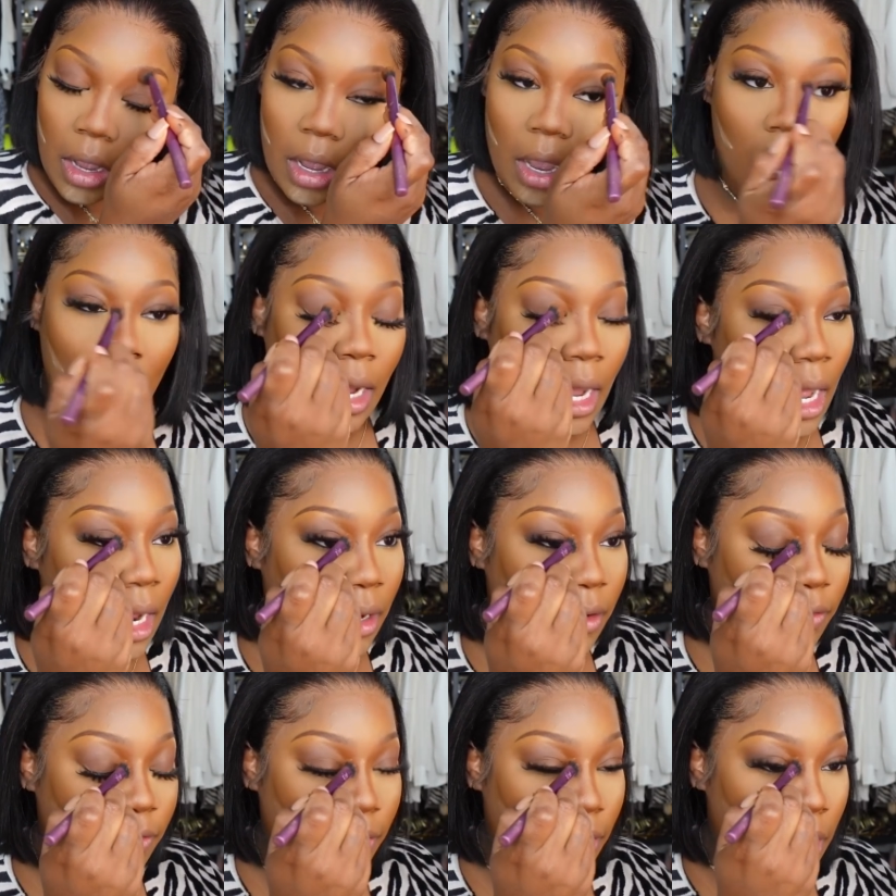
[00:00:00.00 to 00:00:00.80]
I
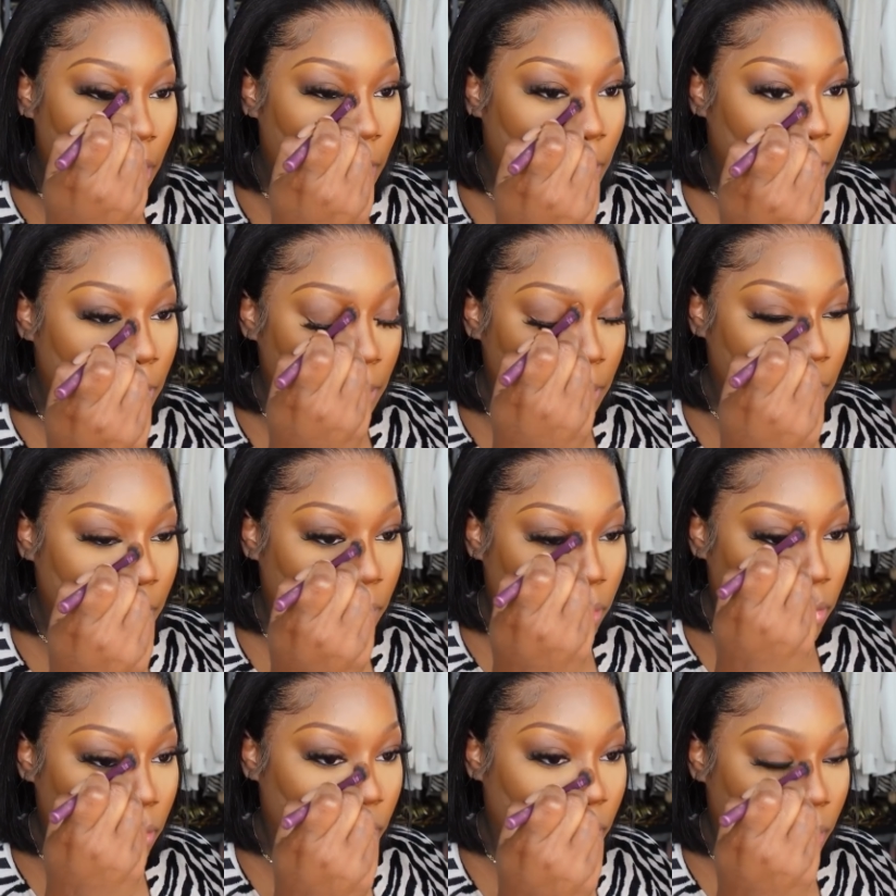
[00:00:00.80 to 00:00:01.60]
got it from
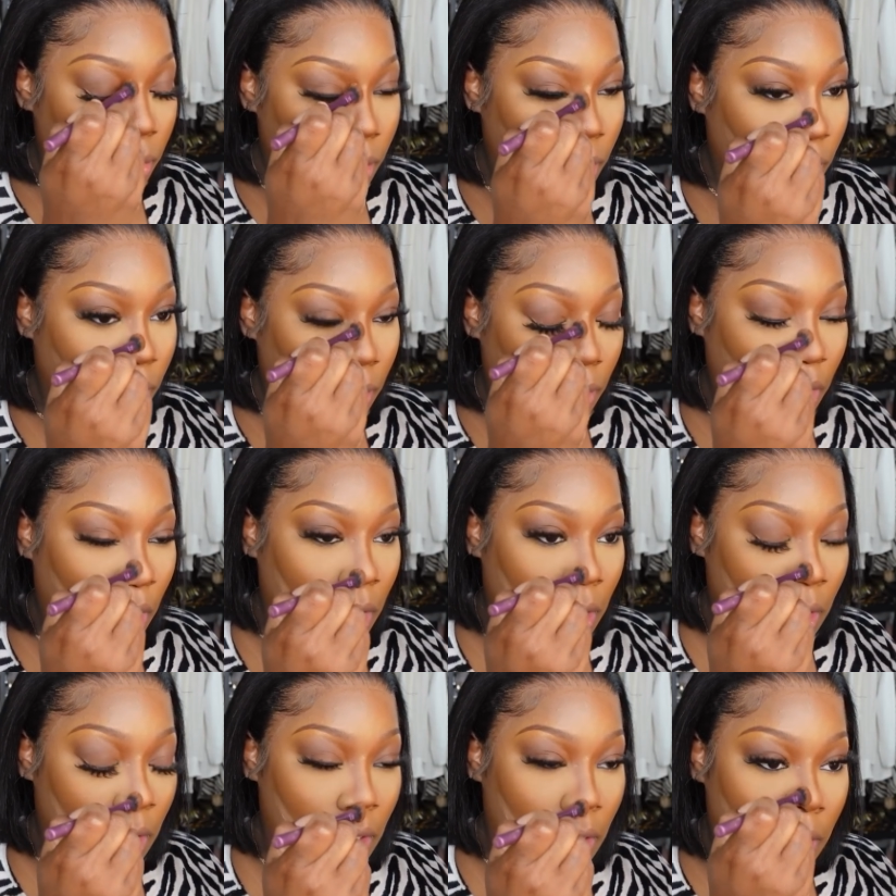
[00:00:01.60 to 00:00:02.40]

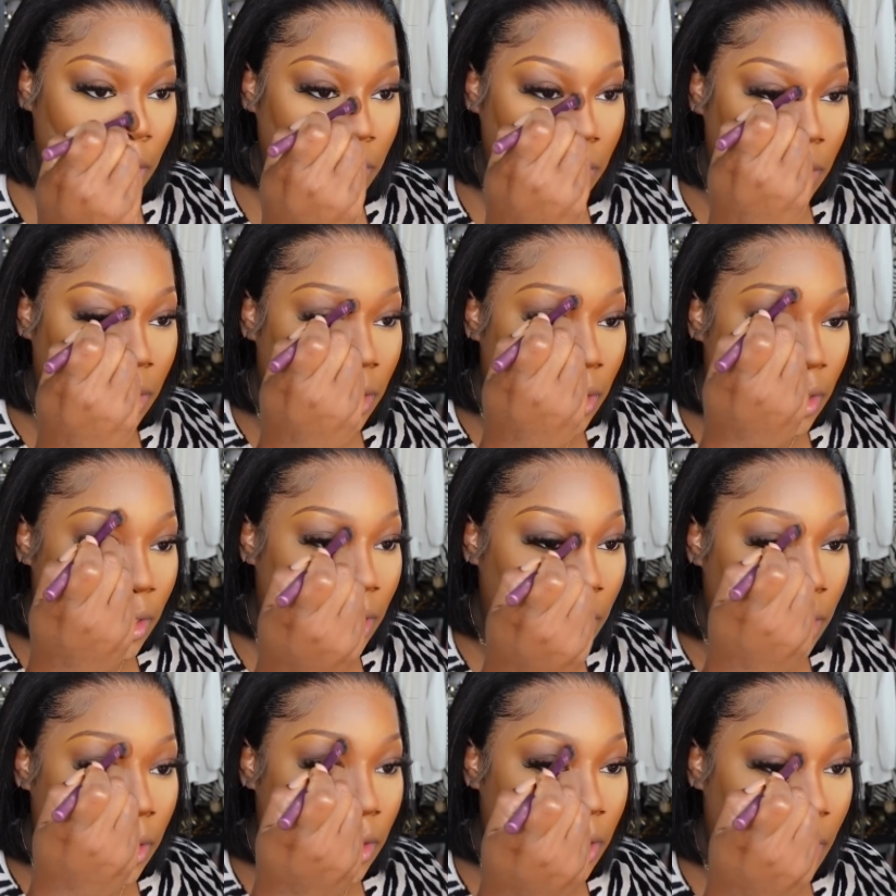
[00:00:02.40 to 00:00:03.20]

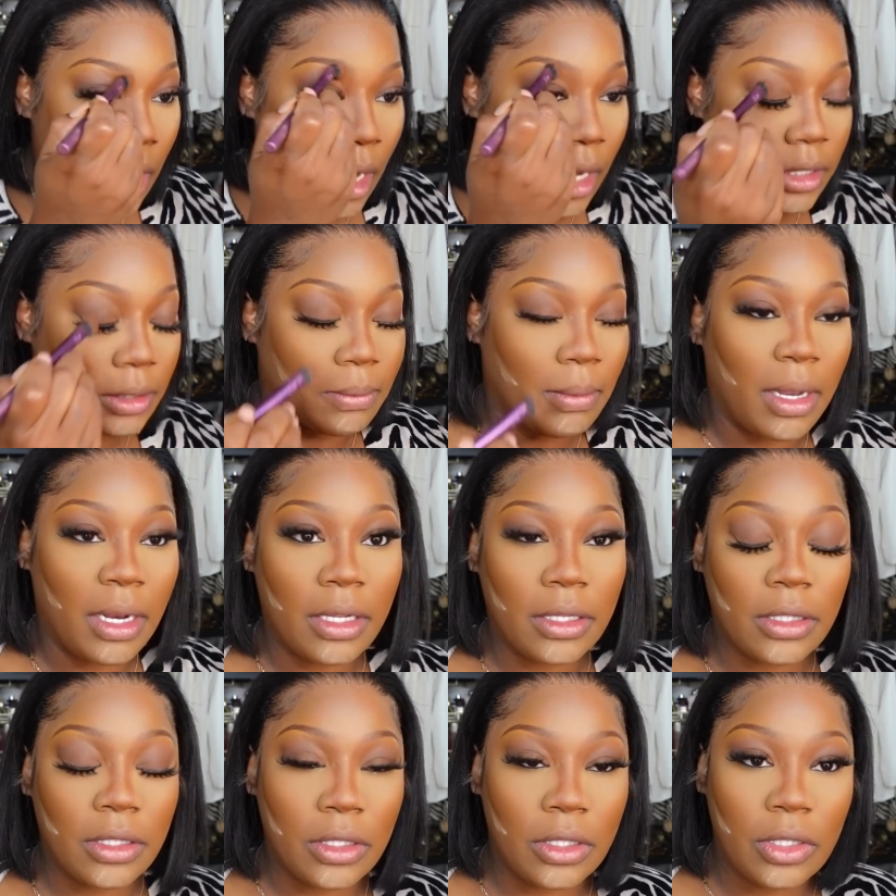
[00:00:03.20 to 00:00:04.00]
the
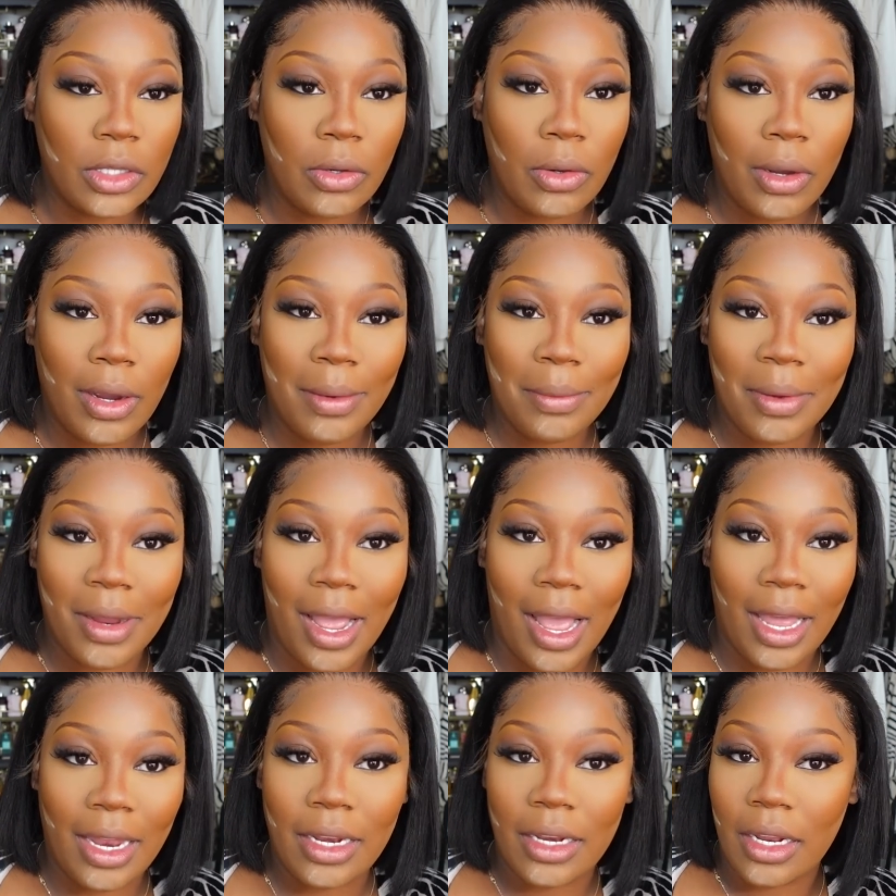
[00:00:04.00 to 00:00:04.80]
cosmetic store,
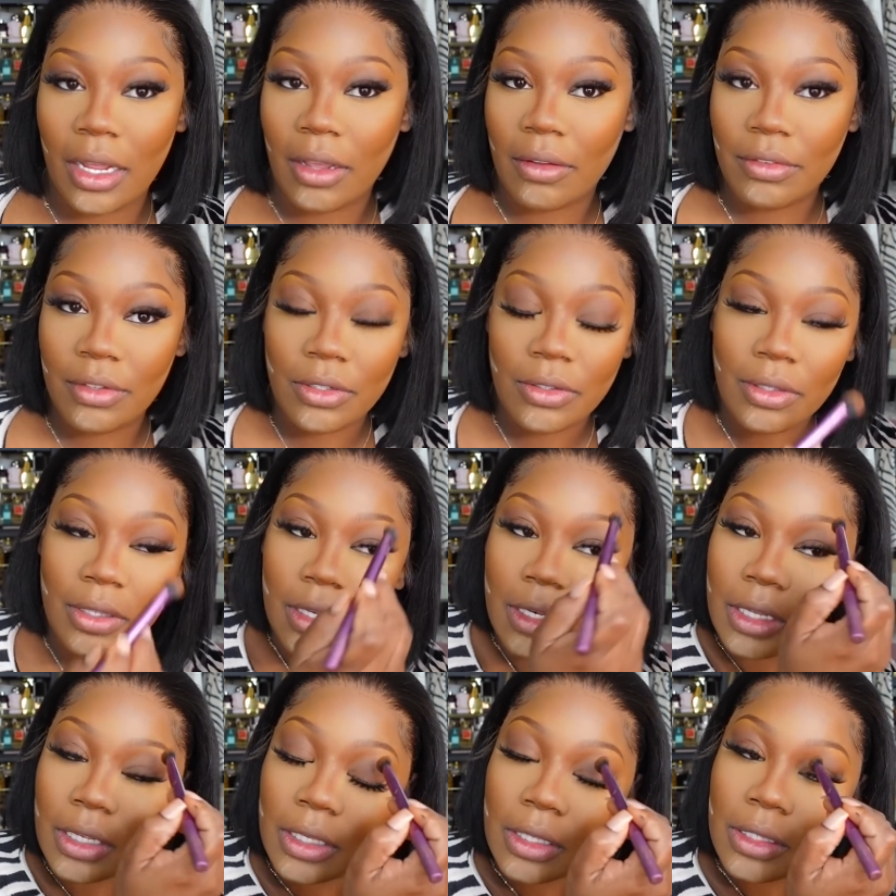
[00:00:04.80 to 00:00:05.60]
but I love
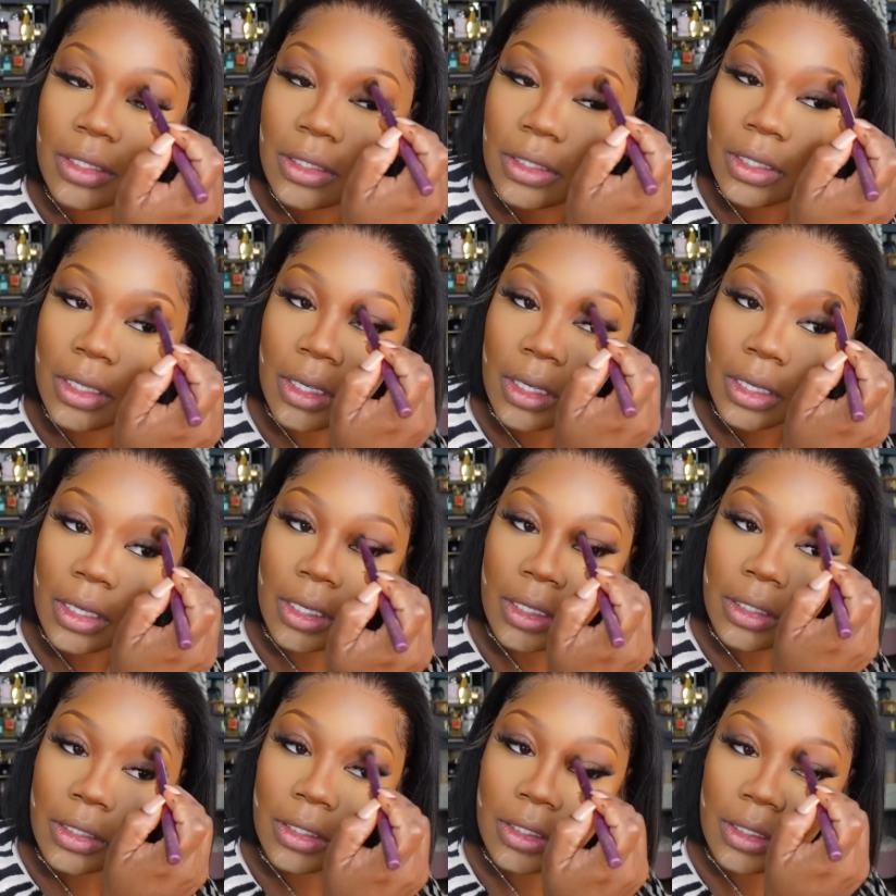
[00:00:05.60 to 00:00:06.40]
using this
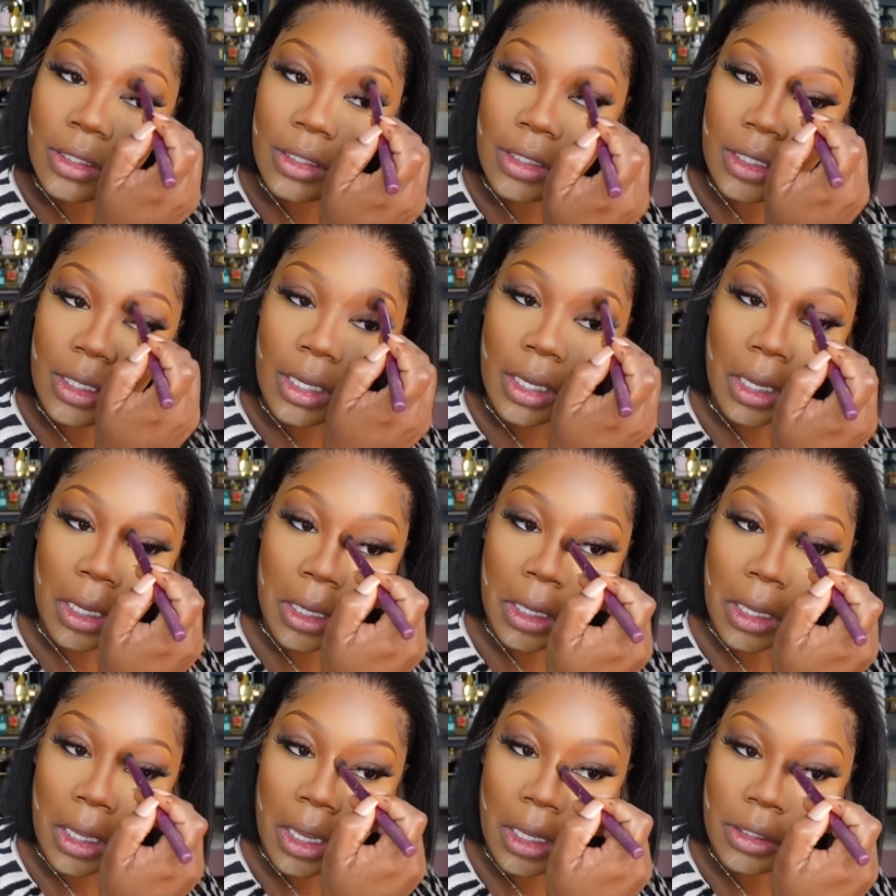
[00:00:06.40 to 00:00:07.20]

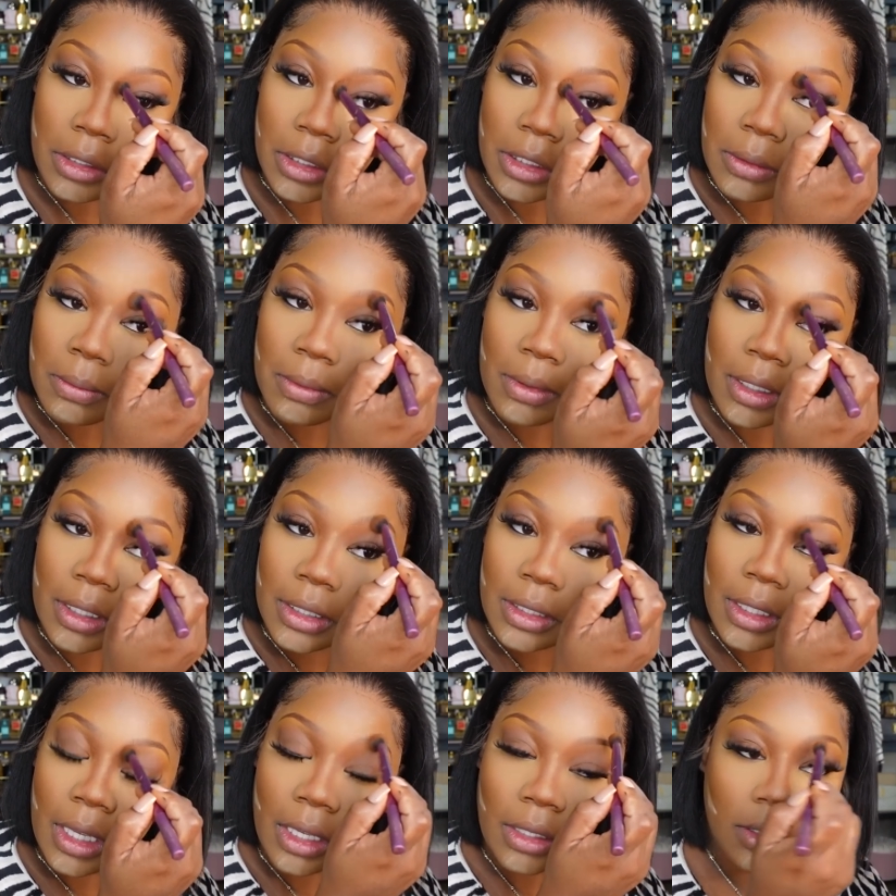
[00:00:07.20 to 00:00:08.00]
stick. It just
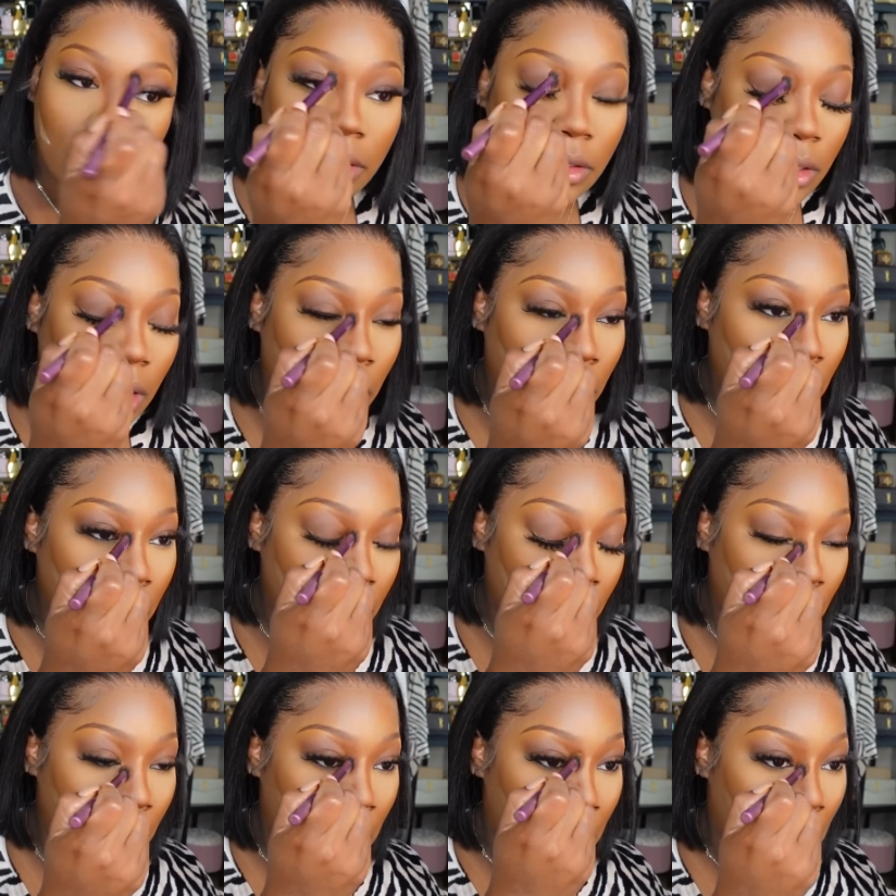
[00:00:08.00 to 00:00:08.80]
blends out so
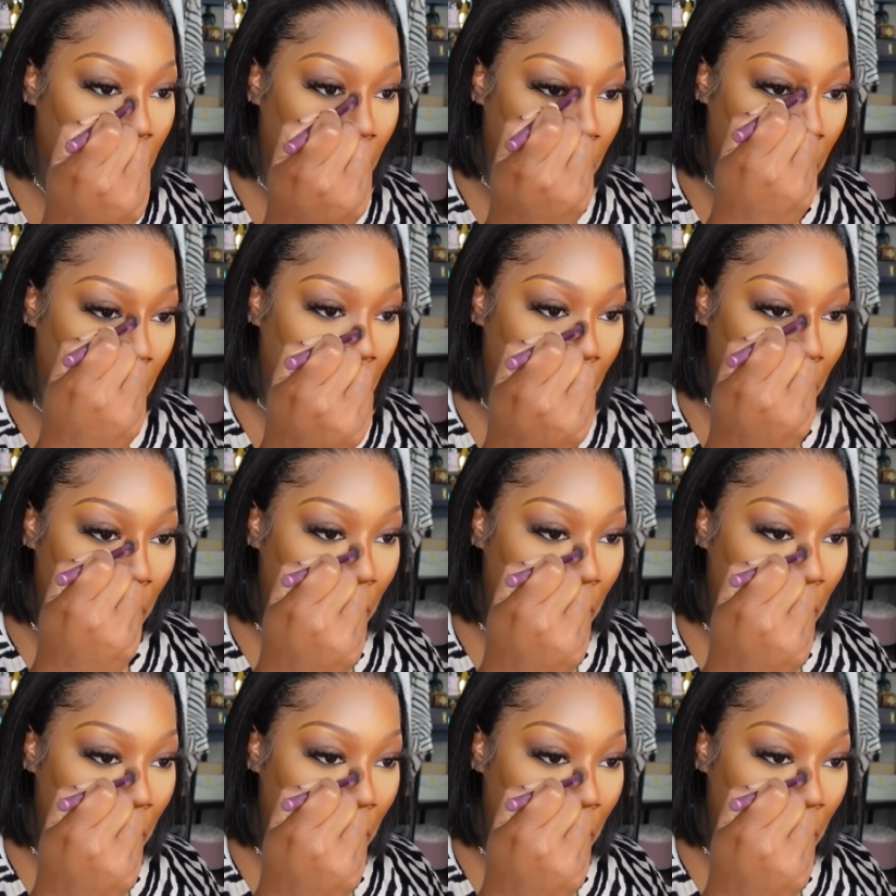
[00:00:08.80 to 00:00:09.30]
well.